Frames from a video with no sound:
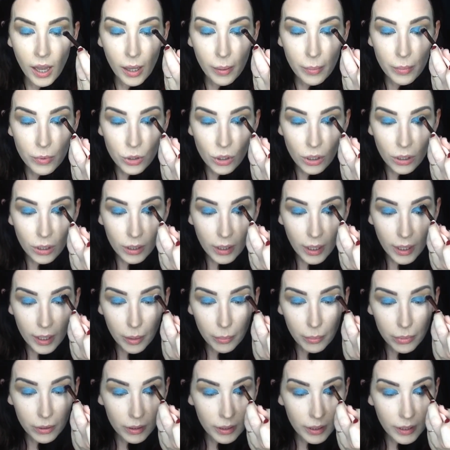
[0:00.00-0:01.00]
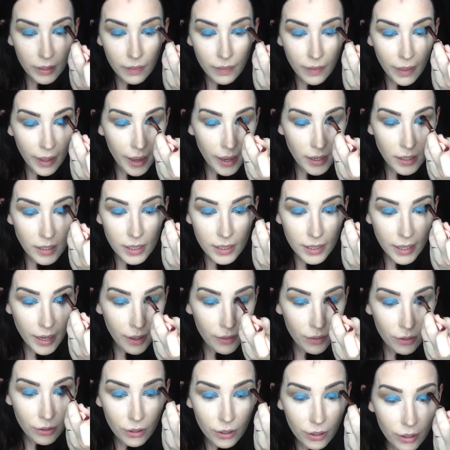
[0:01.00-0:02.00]
I'm just going to kind of blend that
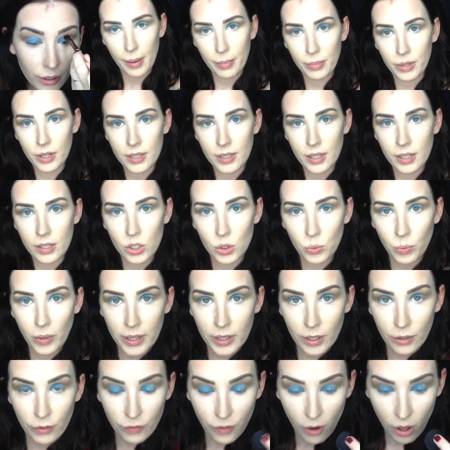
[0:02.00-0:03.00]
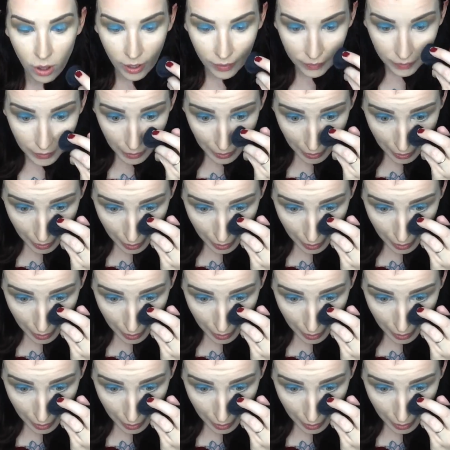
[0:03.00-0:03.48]
together. I'm going to dust away any fallout that I